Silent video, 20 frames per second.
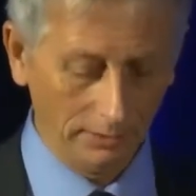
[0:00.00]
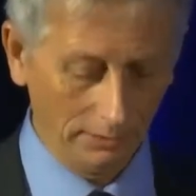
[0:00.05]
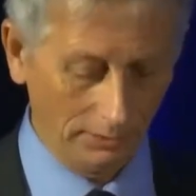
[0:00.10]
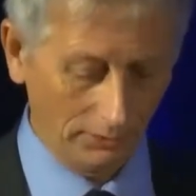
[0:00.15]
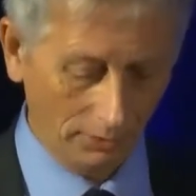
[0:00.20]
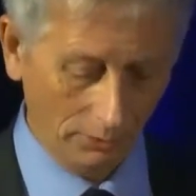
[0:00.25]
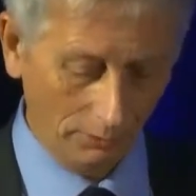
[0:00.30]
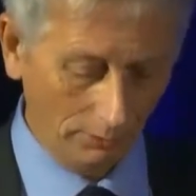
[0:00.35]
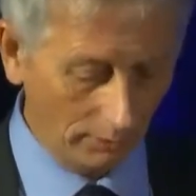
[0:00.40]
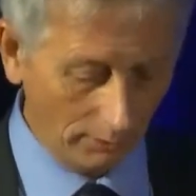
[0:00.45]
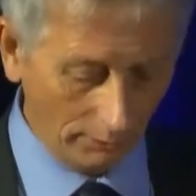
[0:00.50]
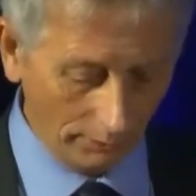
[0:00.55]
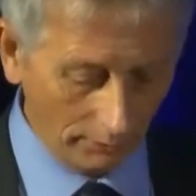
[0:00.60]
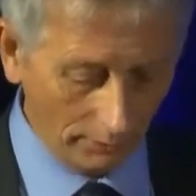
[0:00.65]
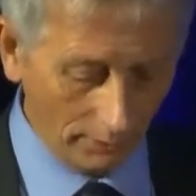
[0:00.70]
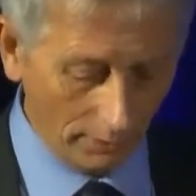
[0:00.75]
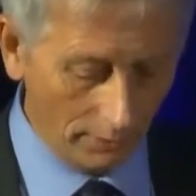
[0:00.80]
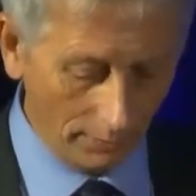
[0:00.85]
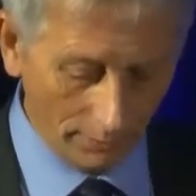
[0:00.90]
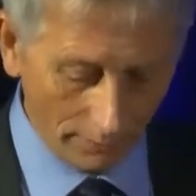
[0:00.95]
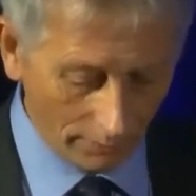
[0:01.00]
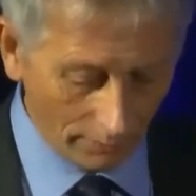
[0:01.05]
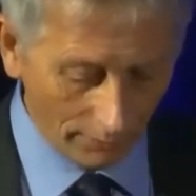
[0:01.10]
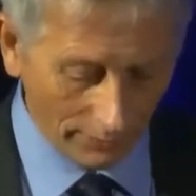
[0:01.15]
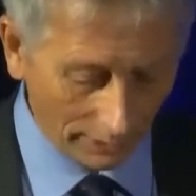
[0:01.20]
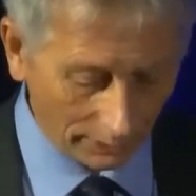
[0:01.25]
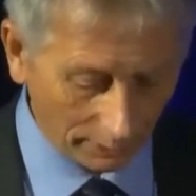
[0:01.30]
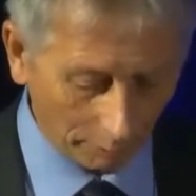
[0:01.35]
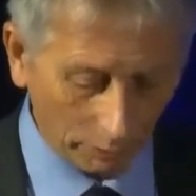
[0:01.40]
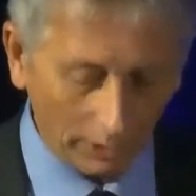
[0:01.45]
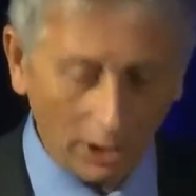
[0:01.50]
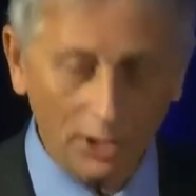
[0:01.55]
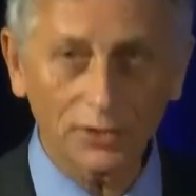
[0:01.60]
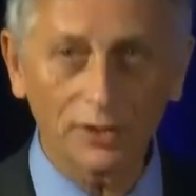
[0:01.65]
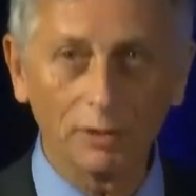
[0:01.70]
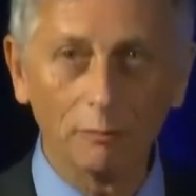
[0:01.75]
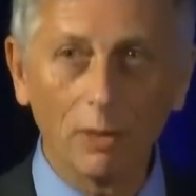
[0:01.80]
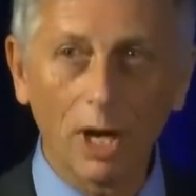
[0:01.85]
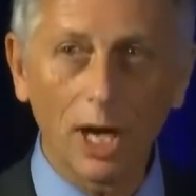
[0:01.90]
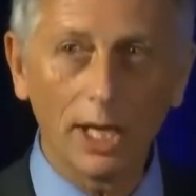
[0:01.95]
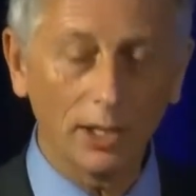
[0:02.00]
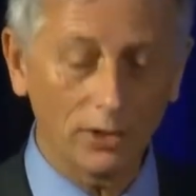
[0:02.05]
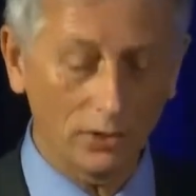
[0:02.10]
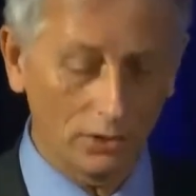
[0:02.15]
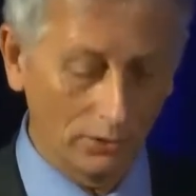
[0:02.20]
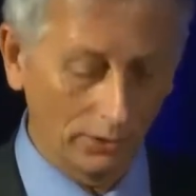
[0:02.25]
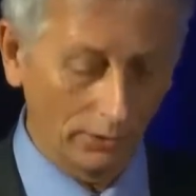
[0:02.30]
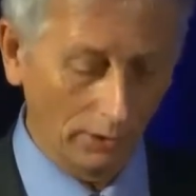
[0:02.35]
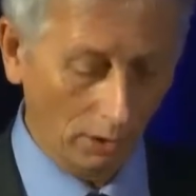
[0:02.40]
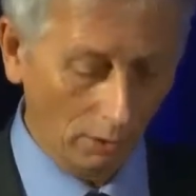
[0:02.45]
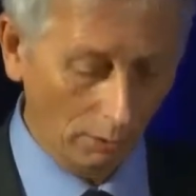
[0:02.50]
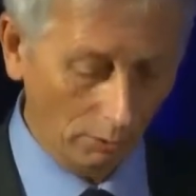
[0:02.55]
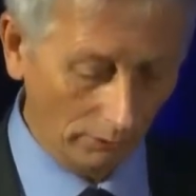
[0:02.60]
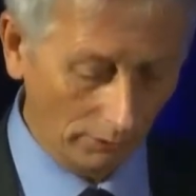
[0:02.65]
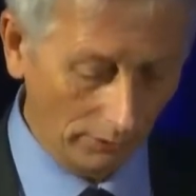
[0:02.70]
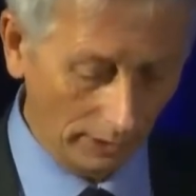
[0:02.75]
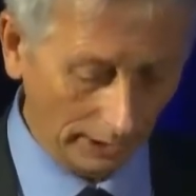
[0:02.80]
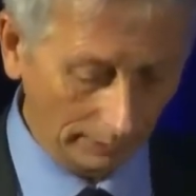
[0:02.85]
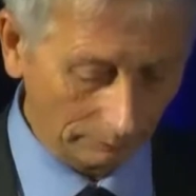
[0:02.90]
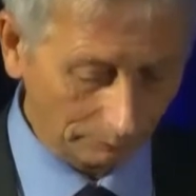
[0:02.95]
So there's a plus and minus to the whole thing.